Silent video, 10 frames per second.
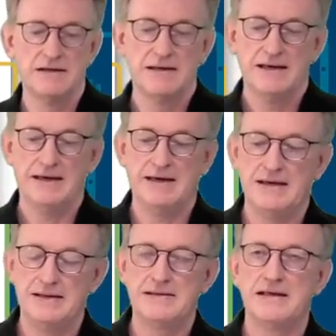
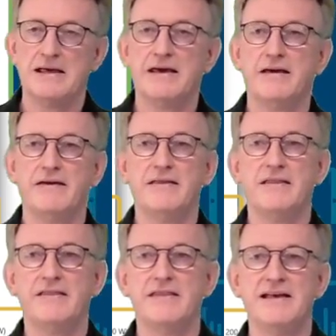And
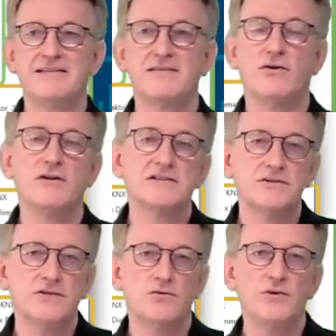that's also
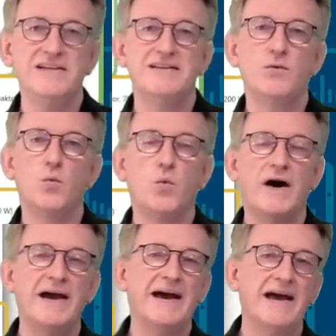the reason
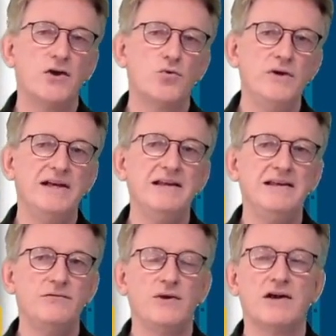why I really
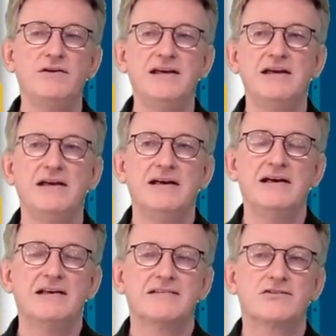very
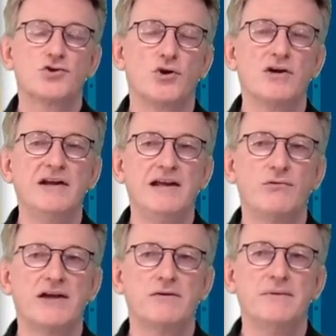strongly
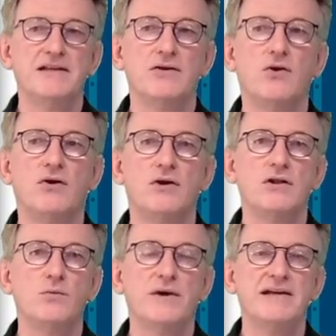recommend
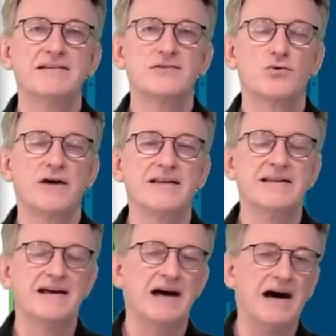always run
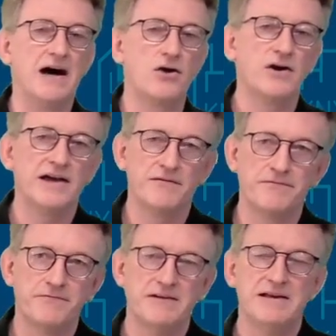a
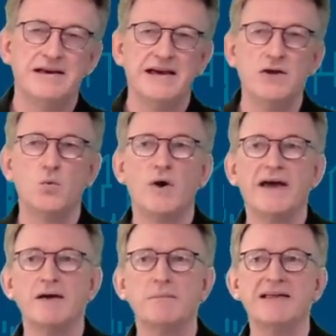RF
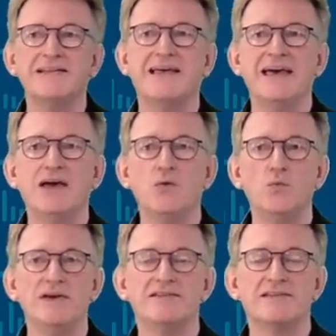environment
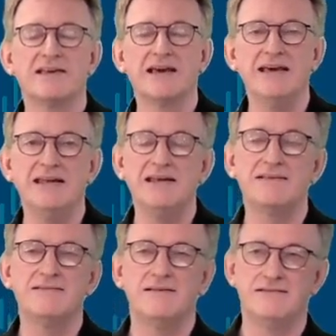with
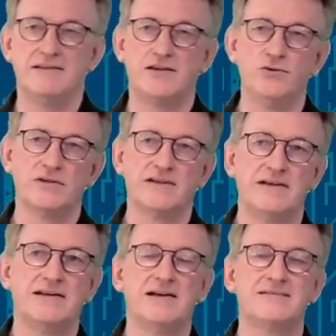KNX Secure
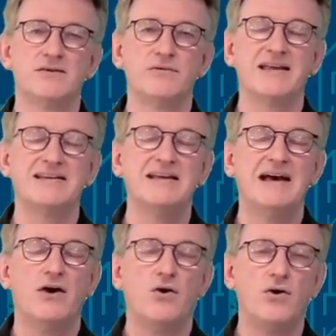data, so that
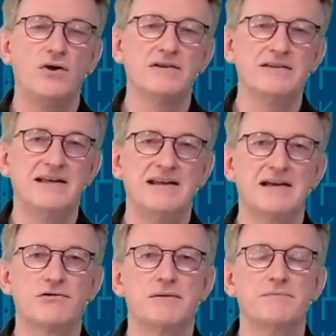all the
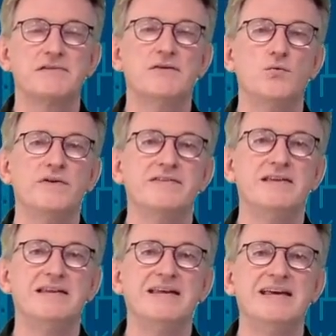telegrams
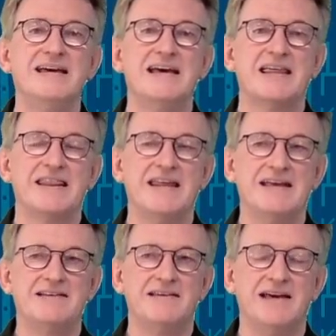within
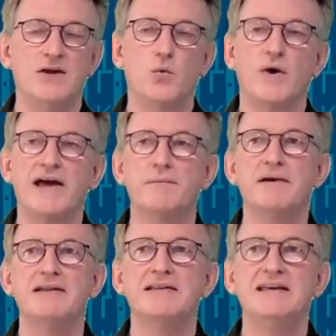that
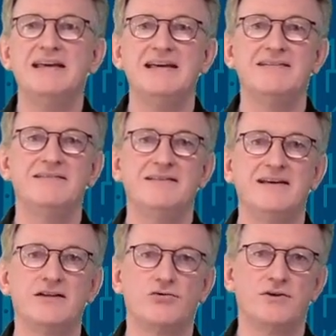environment is
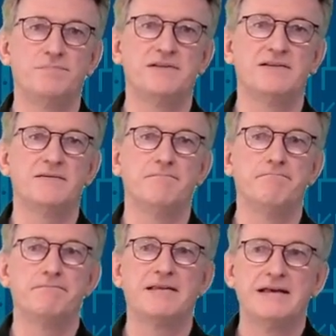encrypted.
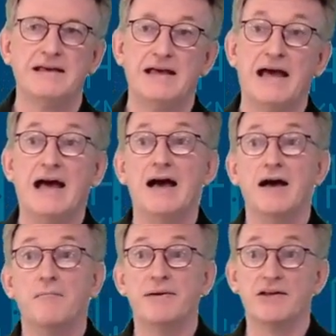
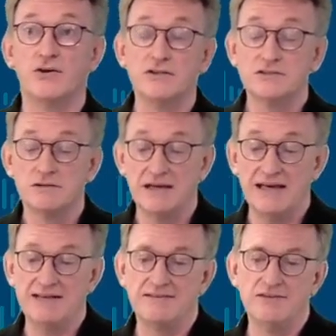But also,
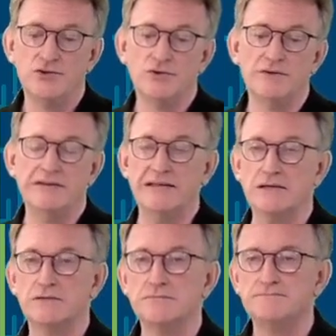as you
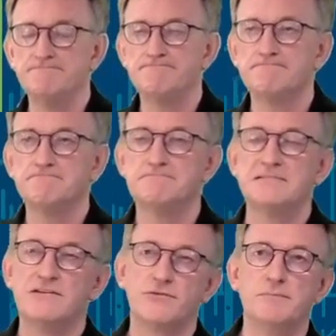know
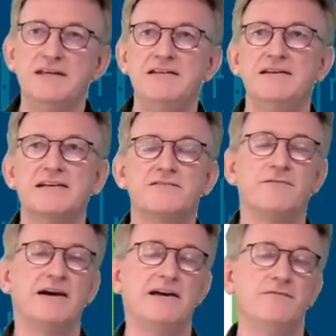from
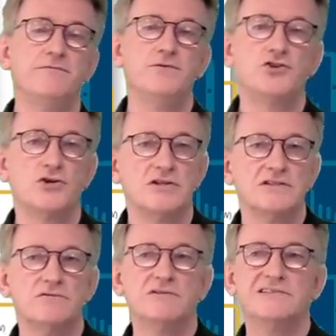ETS5, which
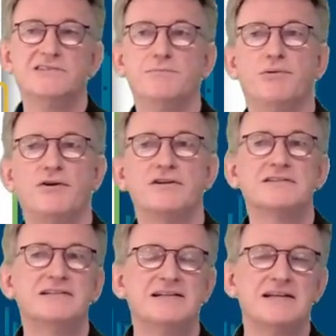also support
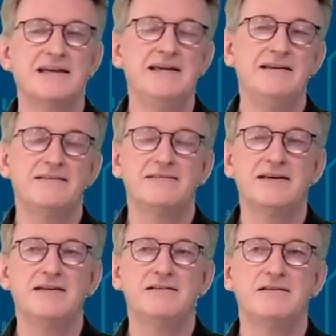KNX
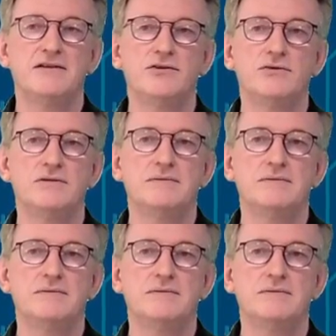Data Secure,